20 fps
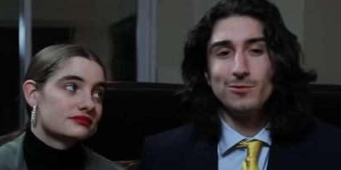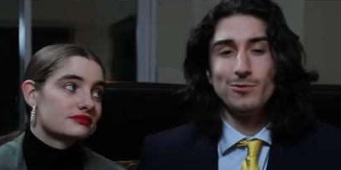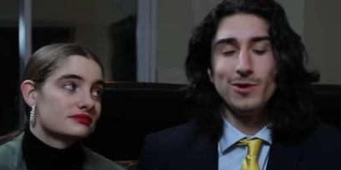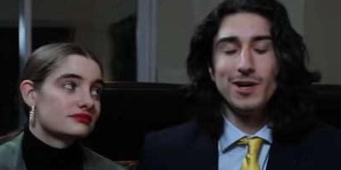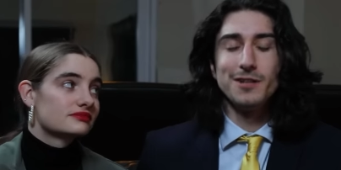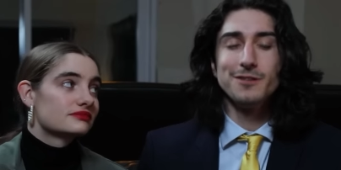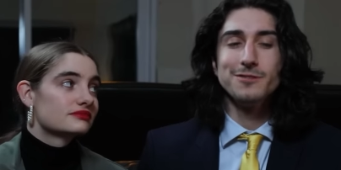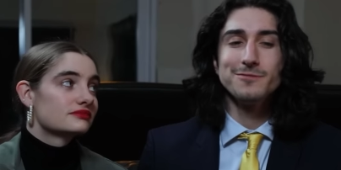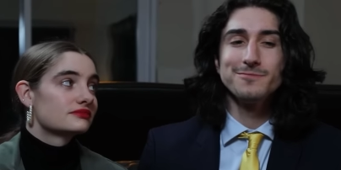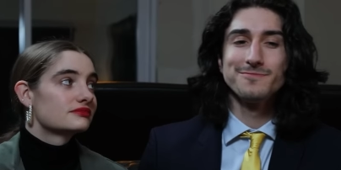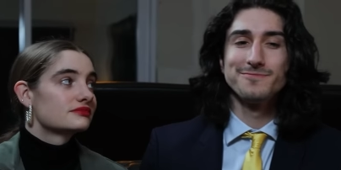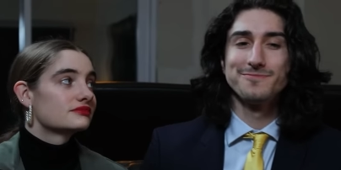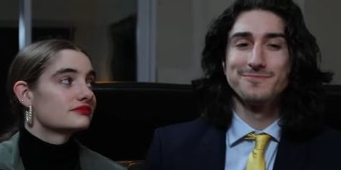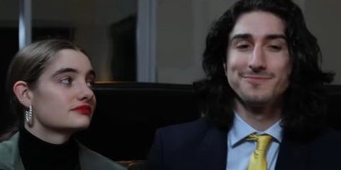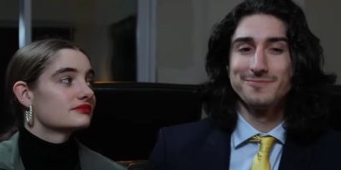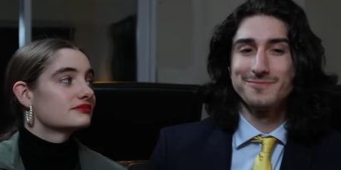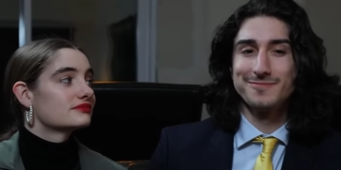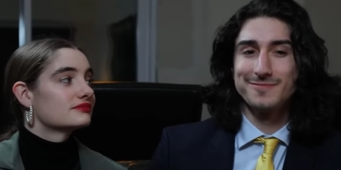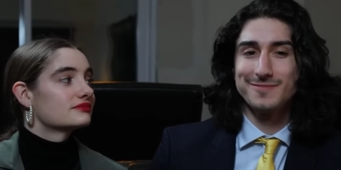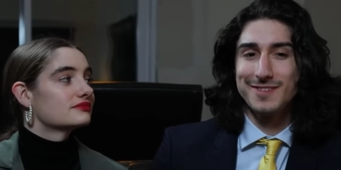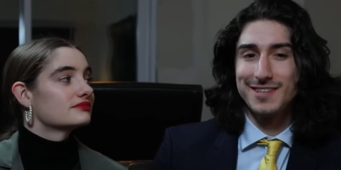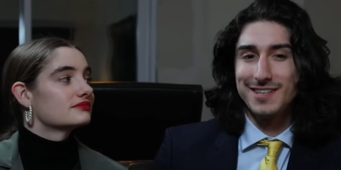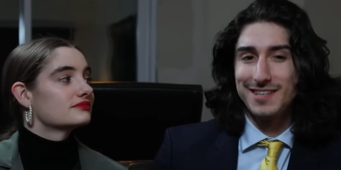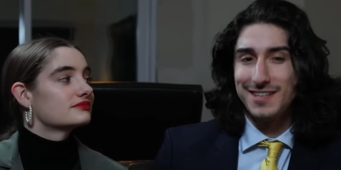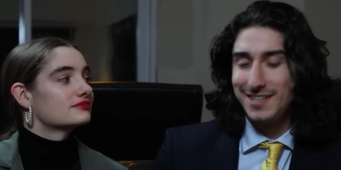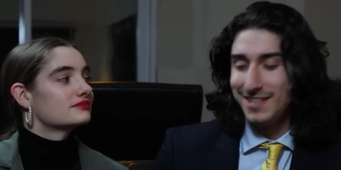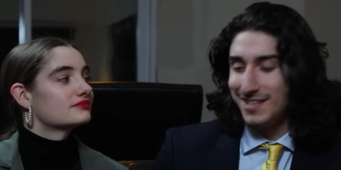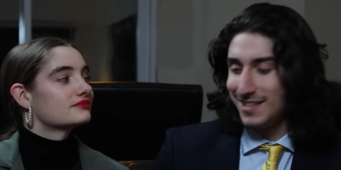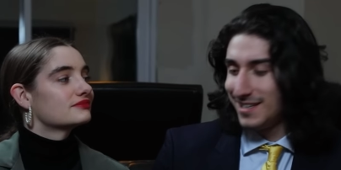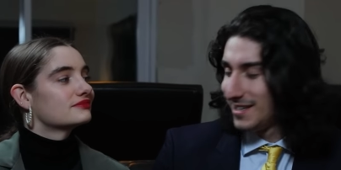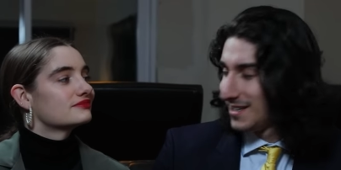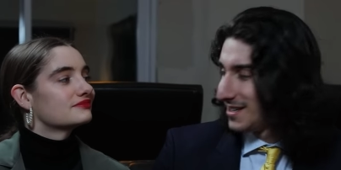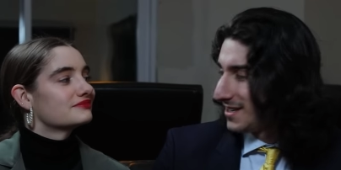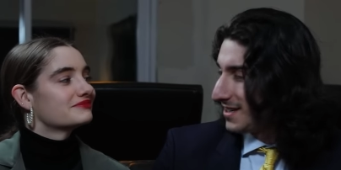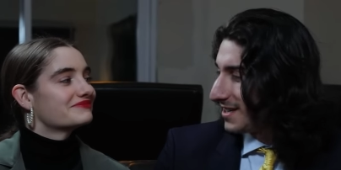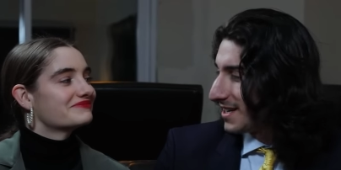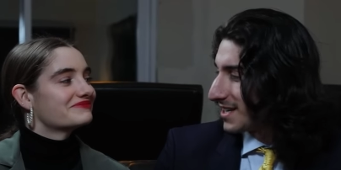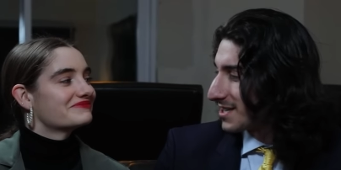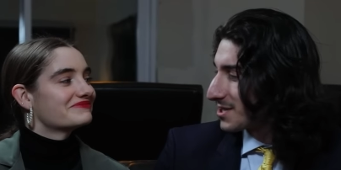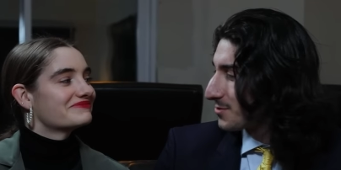Speaker 1: Well,
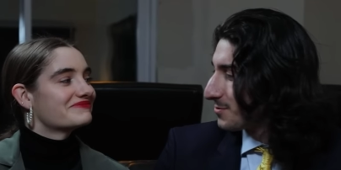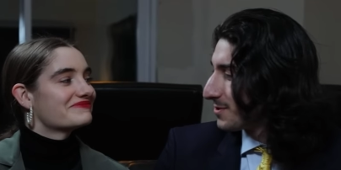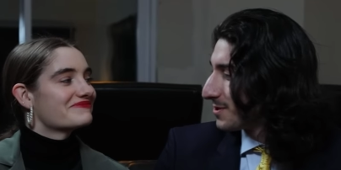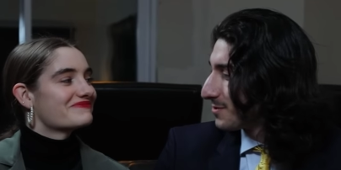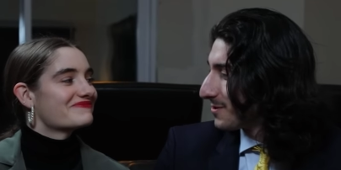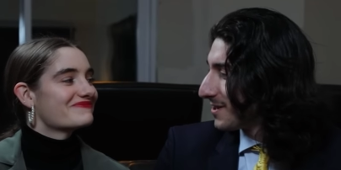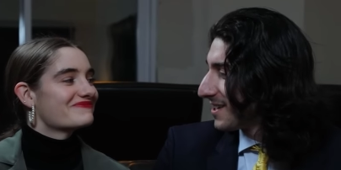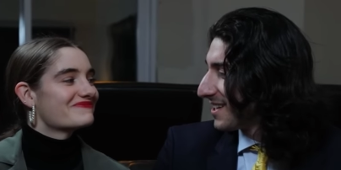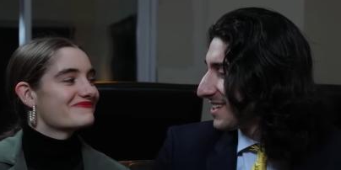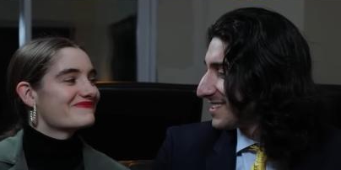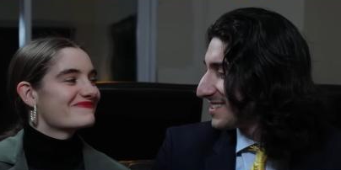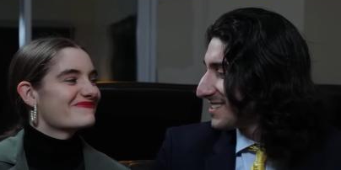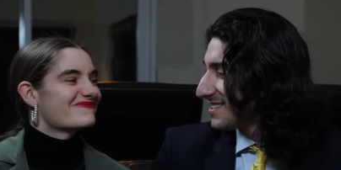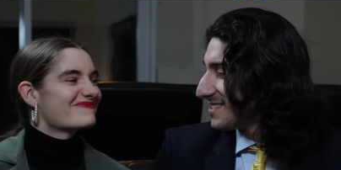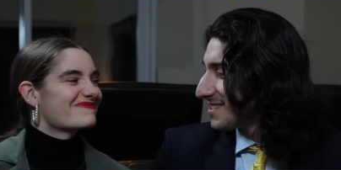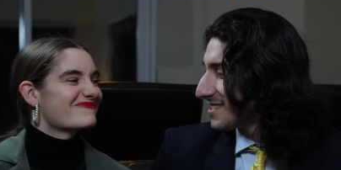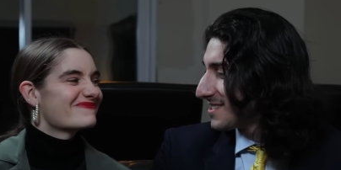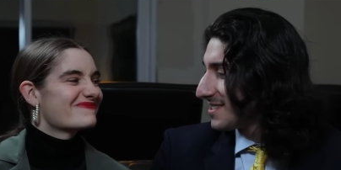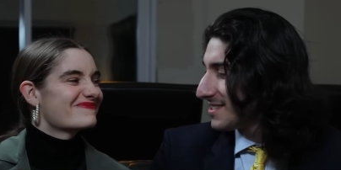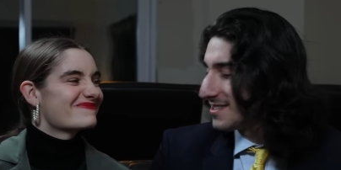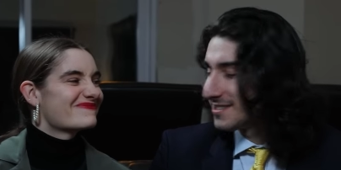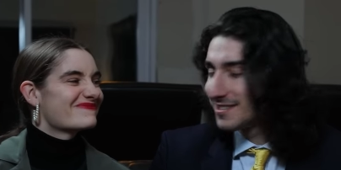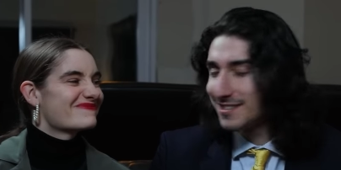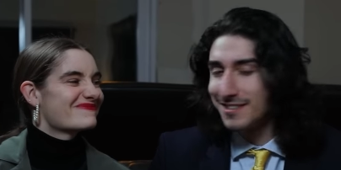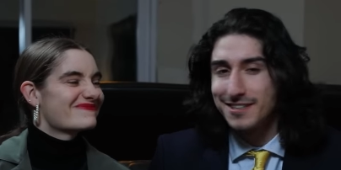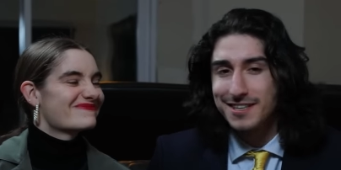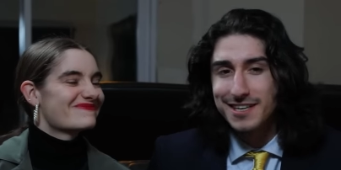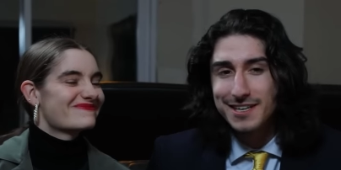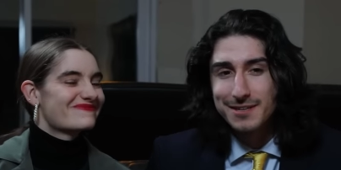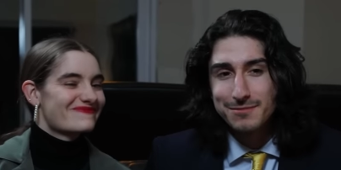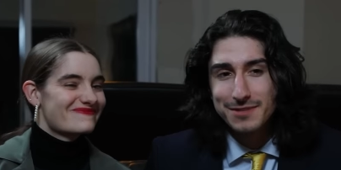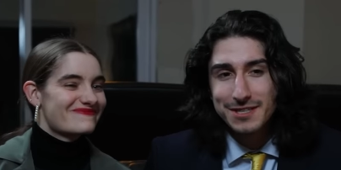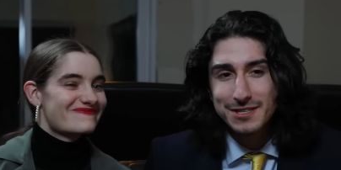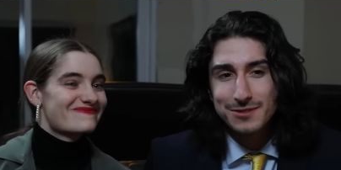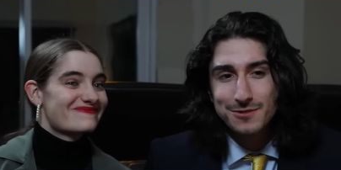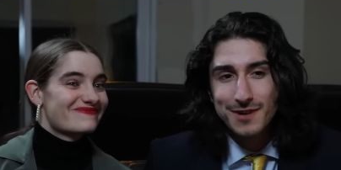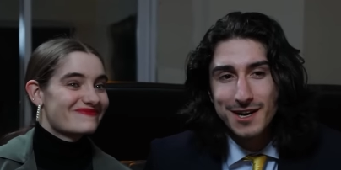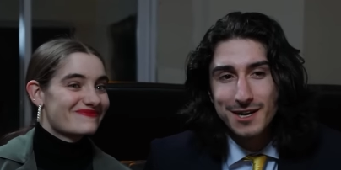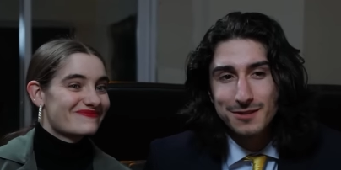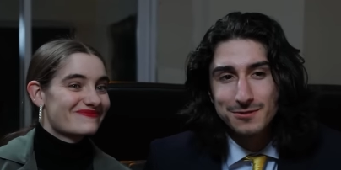next week we're heading to the city to look at a big new